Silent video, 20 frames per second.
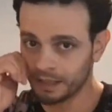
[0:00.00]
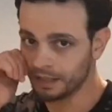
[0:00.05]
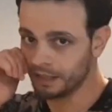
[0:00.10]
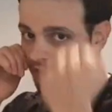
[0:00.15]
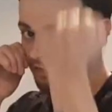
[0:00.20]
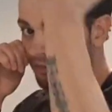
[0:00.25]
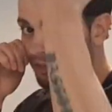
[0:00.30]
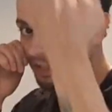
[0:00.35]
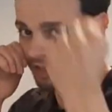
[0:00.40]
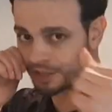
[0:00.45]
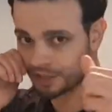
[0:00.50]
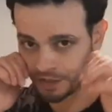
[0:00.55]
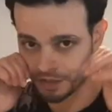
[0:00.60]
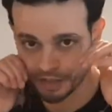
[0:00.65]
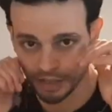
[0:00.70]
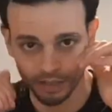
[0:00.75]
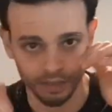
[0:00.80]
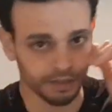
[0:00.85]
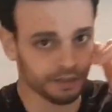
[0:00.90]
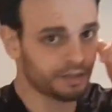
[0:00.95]
The fist
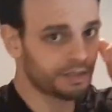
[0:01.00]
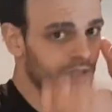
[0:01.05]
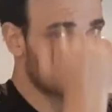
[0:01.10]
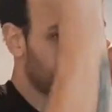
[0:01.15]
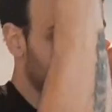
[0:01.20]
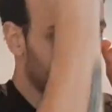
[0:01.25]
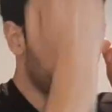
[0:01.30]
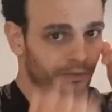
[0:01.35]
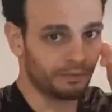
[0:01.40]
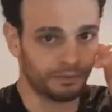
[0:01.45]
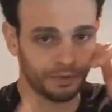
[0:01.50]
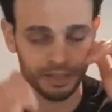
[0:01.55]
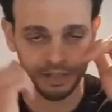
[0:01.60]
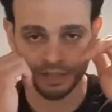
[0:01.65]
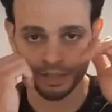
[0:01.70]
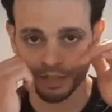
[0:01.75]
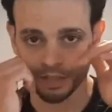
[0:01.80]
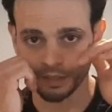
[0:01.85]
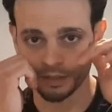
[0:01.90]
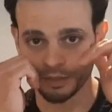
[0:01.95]
turns,
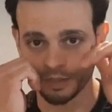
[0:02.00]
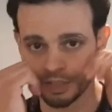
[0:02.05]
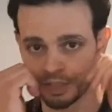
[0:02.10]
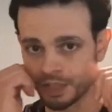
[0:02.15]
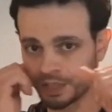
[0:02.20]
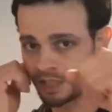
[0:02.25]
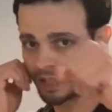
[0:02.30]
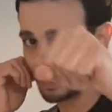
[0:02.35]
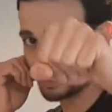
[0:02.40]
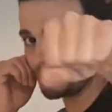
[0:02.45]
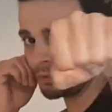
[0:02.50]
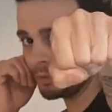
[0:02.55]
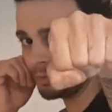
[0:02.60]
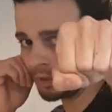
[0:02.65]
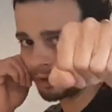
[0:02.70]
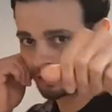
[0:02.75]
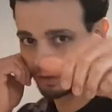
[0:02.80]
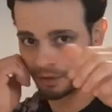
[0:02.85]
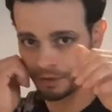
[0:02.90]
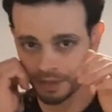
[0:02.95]
just like when we
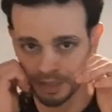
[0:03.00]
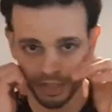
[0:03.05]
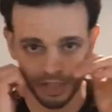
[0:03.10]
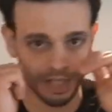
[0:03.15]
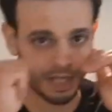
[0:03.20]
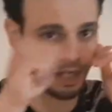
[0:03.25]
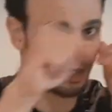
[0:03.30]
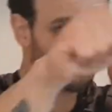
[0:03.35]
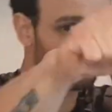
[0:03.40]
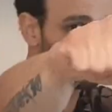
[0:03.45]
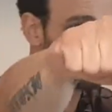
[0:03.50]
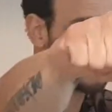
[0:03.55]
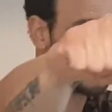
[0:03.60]
throw the jab